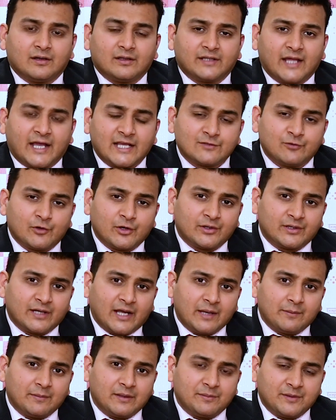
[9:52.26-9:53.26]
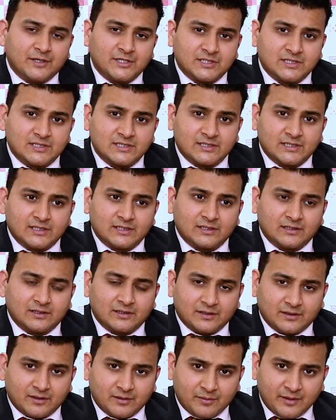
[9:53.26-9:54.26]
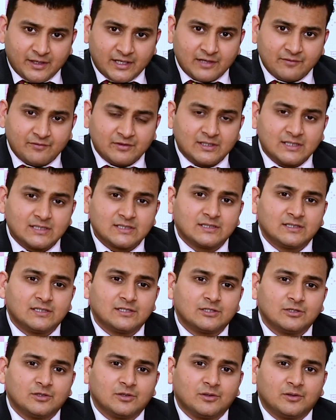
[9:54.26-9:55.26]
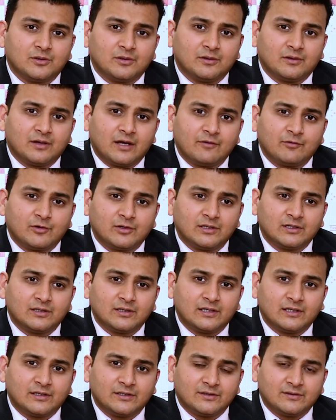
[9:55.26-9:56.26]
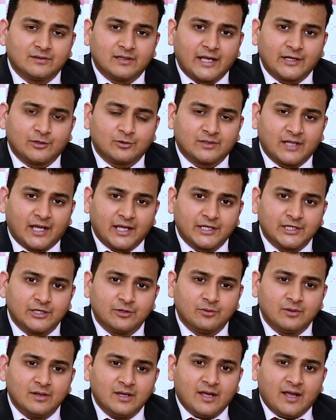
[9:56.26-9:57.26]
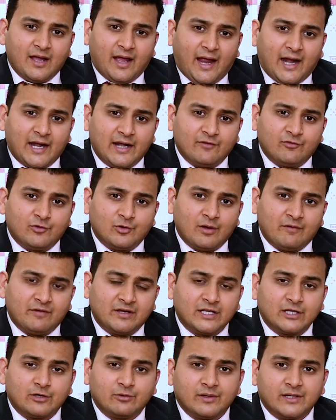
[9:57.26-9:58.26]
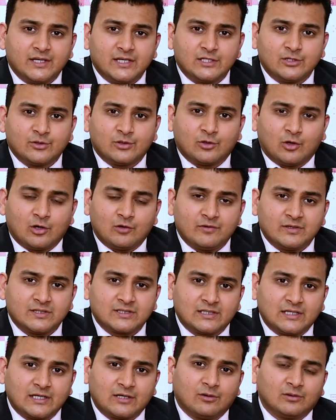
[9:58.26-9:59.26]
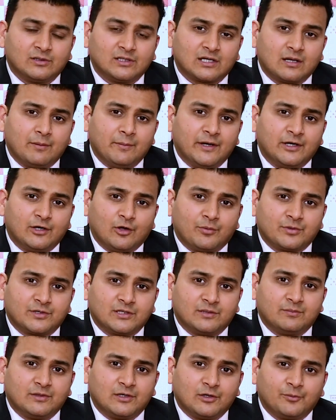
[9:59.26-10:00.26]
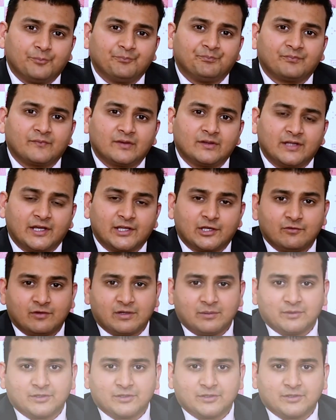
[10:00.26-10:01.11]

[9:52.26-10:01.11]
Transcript: thanks for your time and patience in bearing with us. So I would like to thank you, and if you have any queries, you can always click on the comment option below. Thank you very